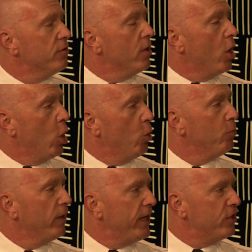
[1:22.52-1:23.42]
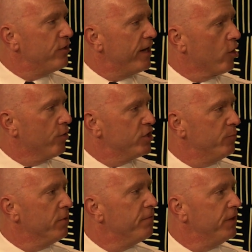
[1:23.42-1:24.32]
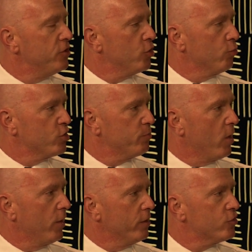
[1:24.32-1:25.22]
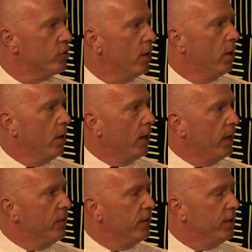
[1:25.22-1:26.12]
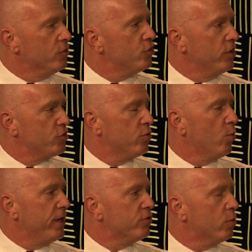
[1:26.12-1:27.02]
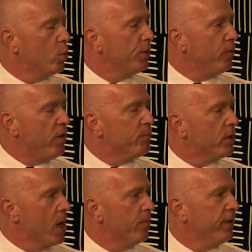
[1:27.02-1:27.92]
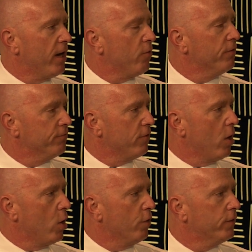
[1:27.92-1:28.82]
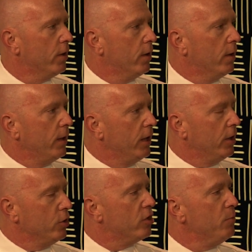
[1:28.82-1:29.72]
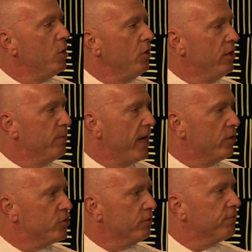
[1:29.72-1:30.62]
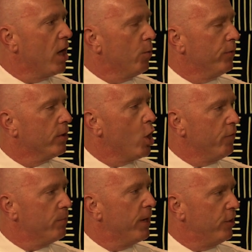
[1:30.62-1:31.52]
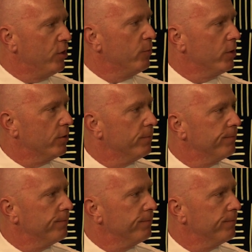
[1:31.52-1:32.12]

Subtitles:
homeland and terrorism defense and response. And then since 2020, we've become now involved in community medicine following the COVID pandemic.